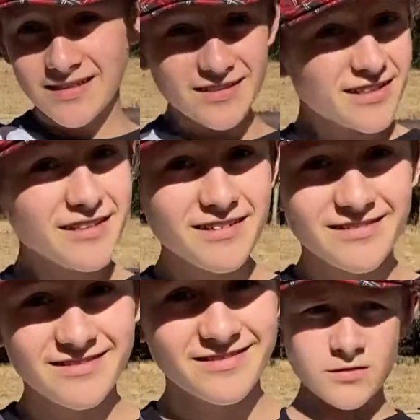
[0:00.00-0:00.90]
And yeah.
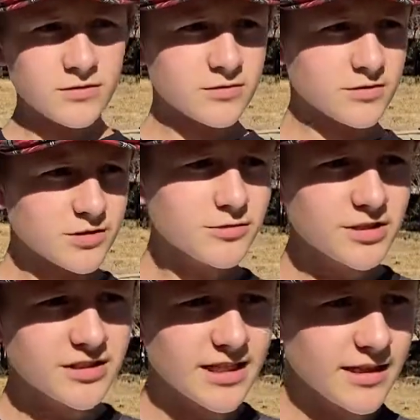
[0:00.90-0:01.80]
So
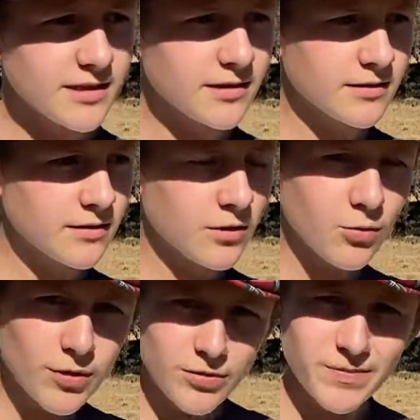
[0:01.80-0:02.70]
today,
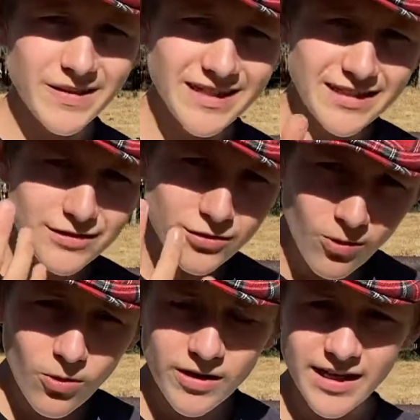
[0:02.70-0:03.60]
we will be
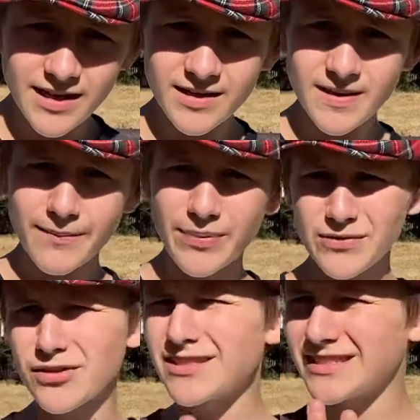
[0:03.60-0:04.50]
talking
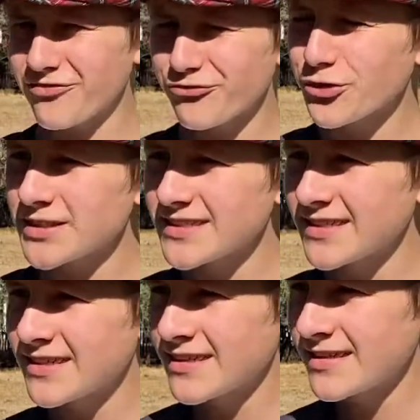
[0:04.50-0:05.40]
about the different
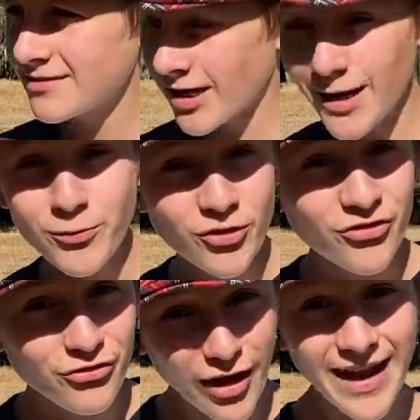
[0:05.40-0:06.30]
types of
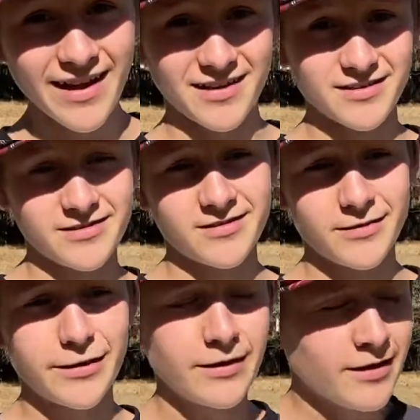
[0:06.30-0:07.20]
fangs.
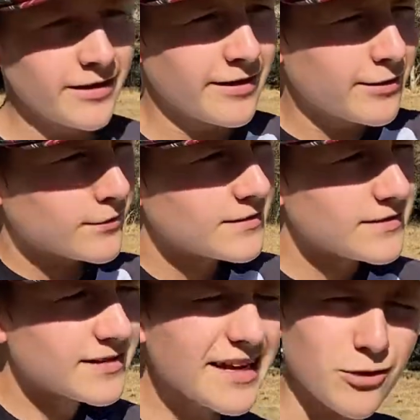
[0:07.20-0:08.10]

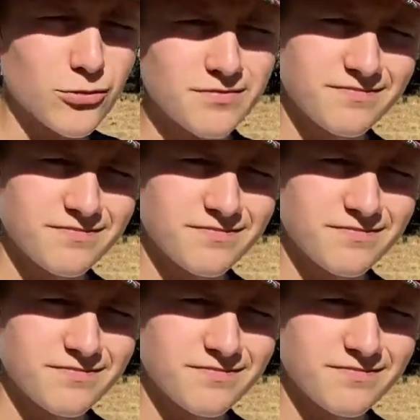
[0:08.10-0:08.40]
Now,